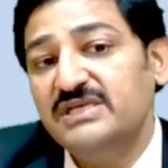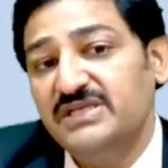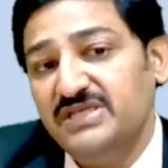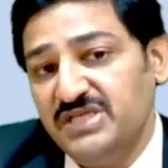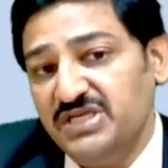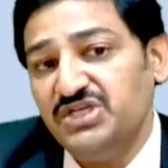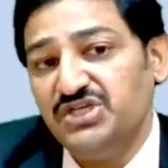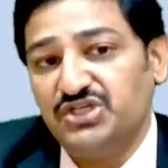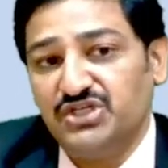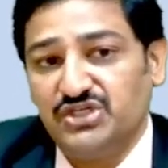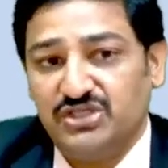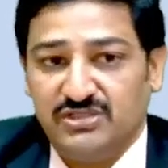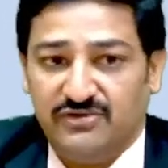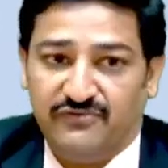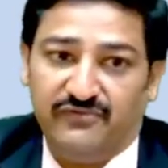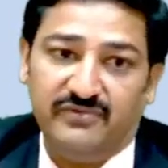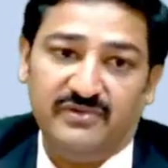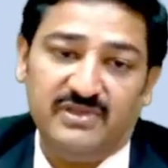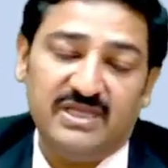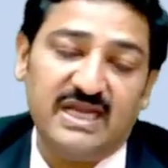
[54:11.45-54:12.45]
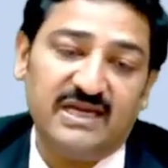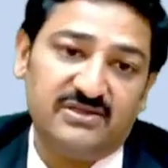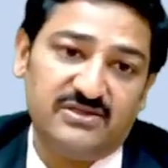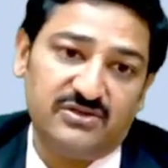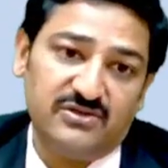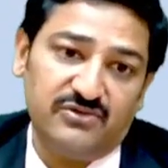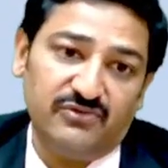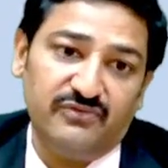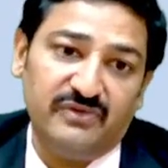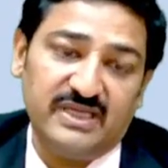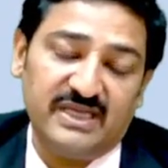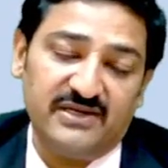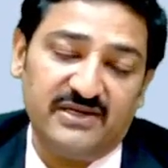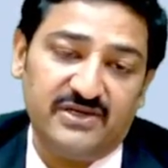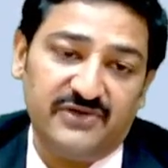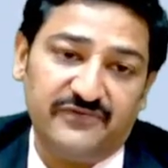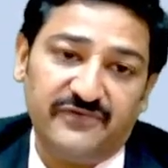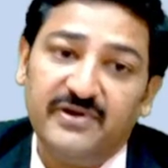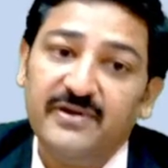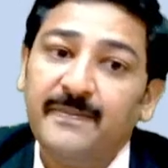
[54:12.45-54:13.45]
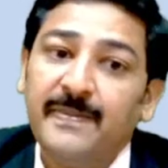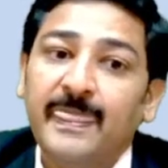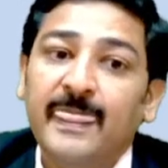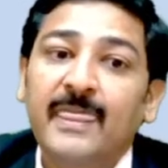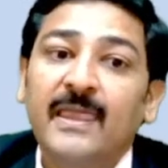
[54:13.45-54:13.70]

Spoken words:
niche that we can refer